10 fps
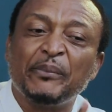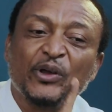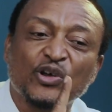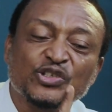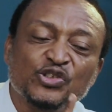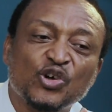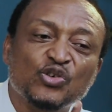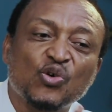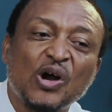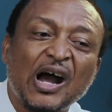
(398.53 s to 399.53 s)
because you
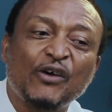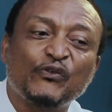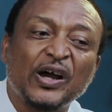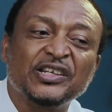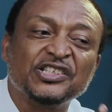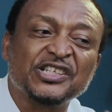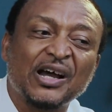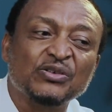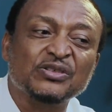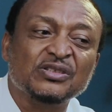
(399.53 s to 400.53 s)
don't know how far the
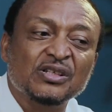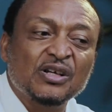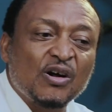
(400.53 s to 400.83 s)
child's